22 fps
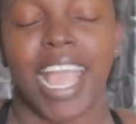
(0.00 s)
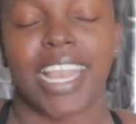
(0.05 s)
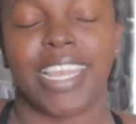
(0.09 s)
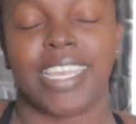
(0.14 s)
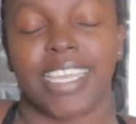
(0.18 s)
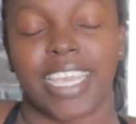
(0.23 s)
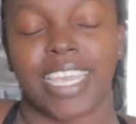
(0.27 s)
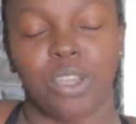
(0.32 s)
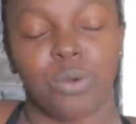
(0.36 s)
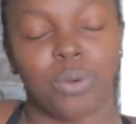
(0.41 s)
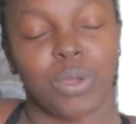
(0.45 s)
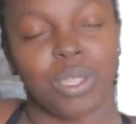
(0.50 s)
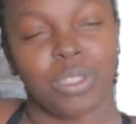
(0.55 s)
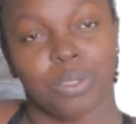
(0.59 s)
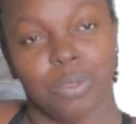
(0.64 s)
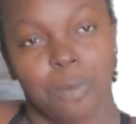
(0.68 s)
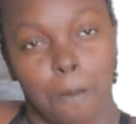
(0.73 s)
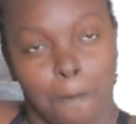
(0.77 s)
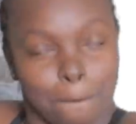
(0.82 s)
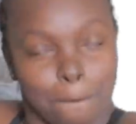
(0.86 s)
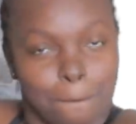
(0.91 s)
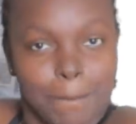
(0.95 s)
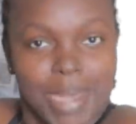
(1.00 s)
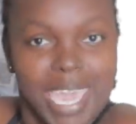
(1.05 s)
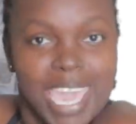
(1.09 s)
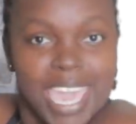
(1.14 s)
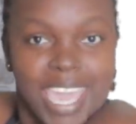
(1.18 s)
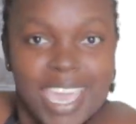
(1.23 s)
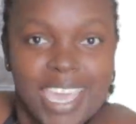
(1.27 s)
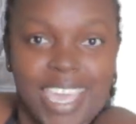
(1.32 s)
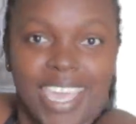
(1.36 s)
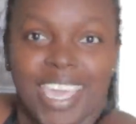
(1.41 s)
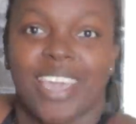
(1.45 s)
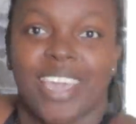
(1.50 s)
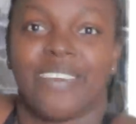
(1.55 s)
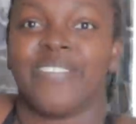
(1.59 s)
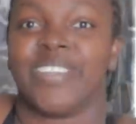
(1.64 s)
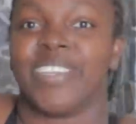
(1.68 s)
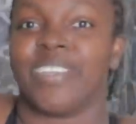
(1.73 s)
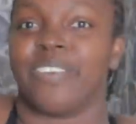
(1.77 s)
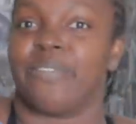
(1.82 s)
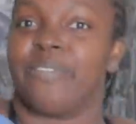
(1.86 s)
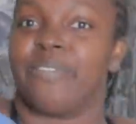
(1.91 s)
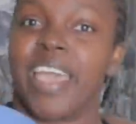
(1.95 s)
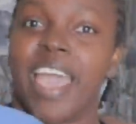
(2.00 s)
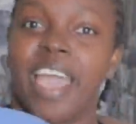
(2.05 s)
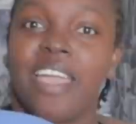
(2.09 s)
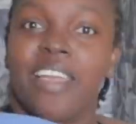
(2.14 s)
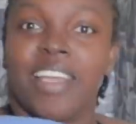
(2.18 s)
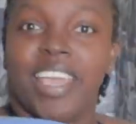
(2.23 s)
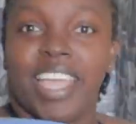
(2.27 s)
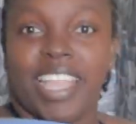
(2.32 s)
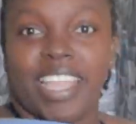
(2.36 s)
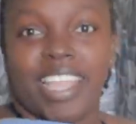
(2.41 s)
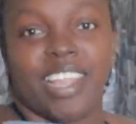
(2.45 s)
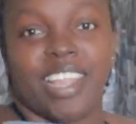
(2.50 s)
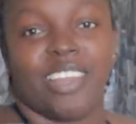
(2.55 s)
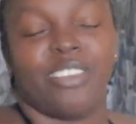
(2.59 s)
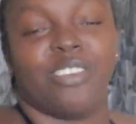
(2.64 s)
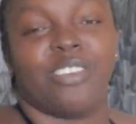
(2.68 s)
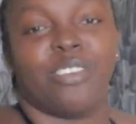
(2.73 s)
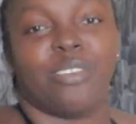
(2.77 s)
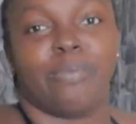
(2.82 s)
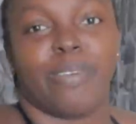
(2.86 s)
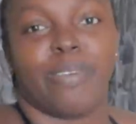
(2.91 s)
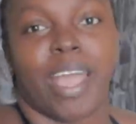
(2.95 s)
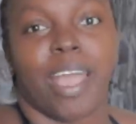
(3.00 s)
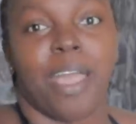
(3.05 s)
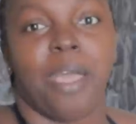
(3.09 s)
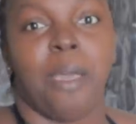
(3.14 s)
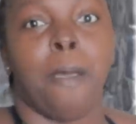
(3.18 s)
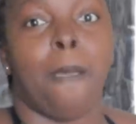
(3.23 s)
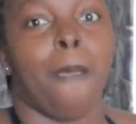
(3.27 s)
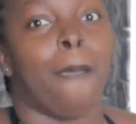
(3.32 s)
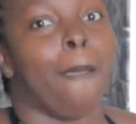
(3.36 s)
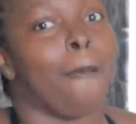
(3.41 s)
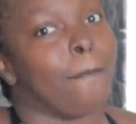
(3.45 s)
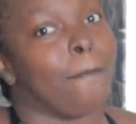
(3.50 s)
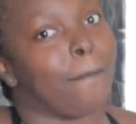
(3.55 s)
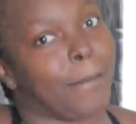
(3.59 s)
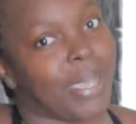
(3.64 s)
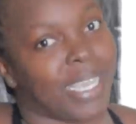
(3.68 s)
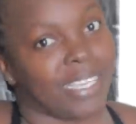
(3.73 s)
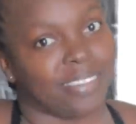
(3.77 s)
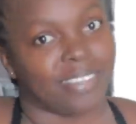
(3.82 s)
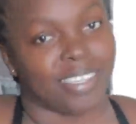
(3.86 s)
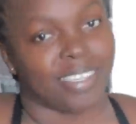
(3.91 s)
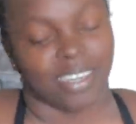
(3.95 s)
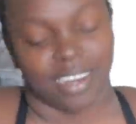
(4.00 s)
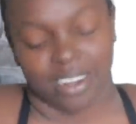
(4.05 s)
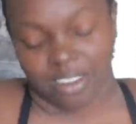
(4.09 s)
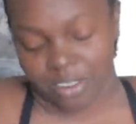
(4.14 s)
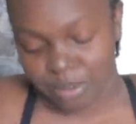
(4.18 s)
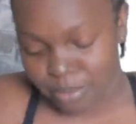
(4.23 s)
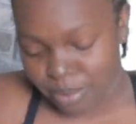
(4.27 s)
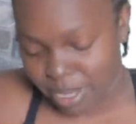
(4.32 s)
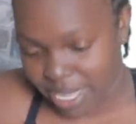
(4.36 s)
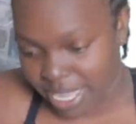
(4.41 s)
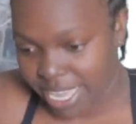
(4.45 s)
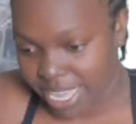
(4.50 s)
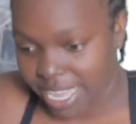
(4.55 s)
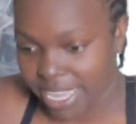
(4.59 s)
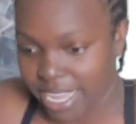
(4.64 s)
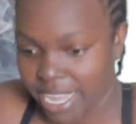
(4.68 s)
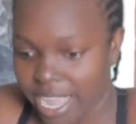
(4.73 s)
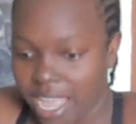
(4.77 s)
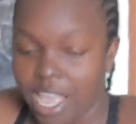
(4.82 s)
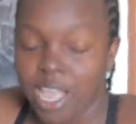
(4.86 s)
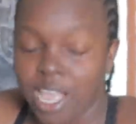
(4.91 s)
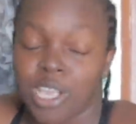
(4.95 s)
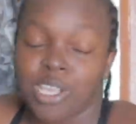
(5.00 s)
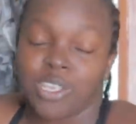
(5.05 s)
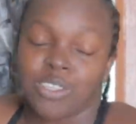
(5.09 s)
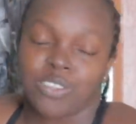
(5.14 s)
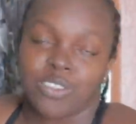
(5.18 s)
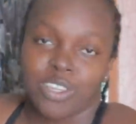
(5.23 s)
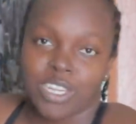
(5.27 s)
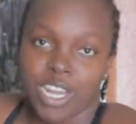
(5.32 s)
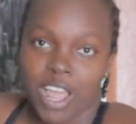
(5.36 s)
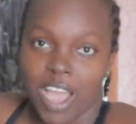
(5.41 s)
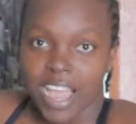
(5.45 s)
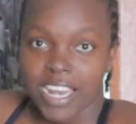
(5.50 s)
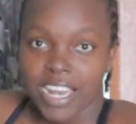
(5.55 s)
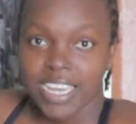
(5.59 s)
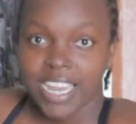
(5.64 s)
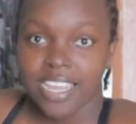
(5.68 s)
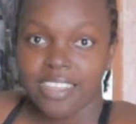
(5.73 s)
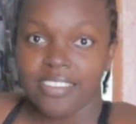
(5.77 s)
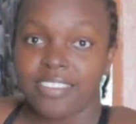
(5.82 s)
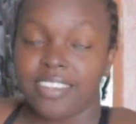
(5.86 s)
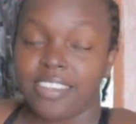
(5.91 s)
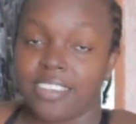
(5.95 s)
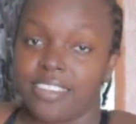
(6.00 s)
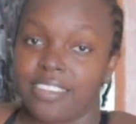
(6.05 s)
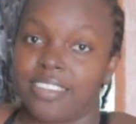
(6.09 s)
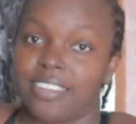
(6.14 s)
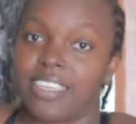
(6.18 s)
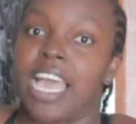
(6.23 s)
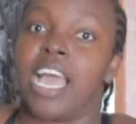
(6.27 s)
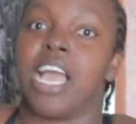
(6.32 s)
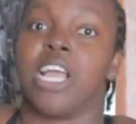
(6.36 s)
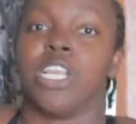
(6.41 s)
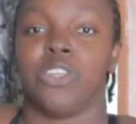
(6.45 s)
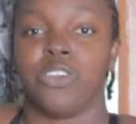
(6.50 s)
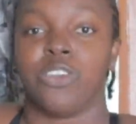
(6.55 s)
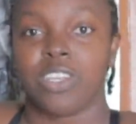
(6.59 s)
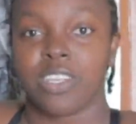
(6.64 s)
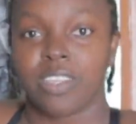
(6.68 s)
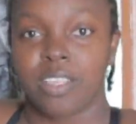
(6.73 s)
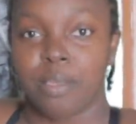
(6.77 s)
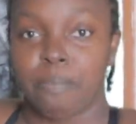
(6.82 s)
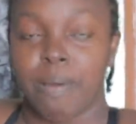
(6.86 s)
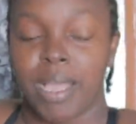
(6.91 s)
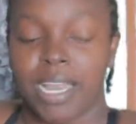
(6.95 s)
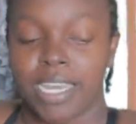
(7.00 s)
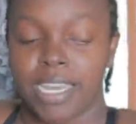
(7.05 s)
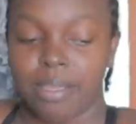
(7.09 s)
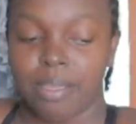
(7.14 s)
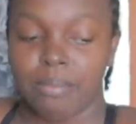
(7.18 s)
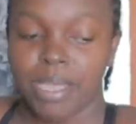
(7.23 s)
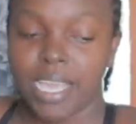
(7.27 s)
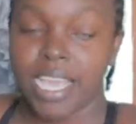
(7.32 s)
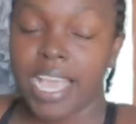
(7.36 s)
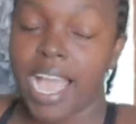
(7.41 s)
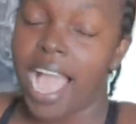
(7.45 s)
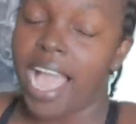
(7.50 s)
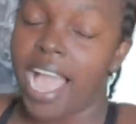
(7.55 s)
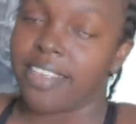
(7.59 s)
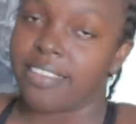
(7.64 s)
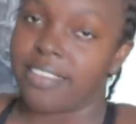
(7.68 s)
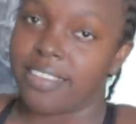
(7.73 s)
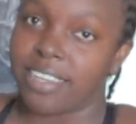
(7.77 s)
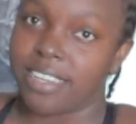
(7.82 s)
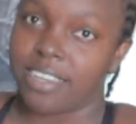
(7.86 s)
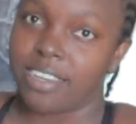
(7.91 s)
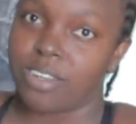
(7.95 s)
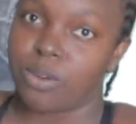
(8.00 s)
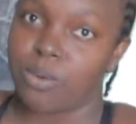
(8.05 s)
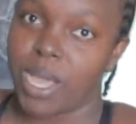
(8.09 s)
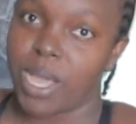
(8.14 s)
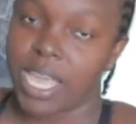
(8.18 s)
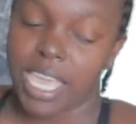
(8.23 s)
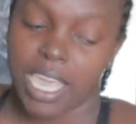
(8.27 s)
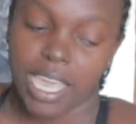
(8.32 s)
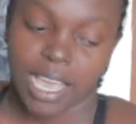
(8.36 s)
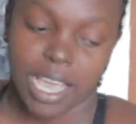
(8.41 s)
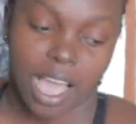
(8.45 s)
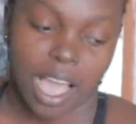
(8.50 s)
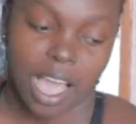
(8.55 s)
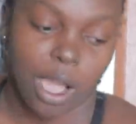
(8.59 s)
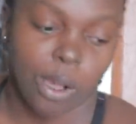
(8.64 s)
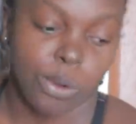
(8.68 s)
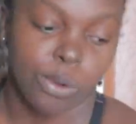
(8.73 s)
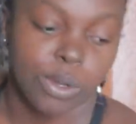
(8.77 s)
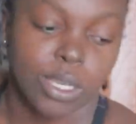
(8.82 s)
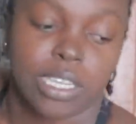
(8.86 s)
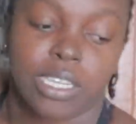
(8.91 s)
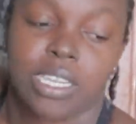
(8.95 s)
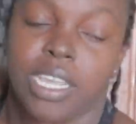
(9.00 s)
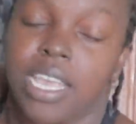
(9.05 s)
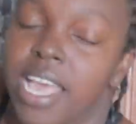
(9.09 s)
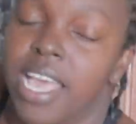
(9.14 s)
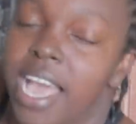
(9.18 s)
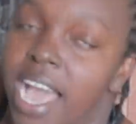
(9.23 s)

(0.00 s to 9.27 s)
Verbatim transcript: a day with me, Kemunto Bear, a Kenyan YouTuber based in Nairobi, Kenya. So nowadays, since during the pandemic, I started working out,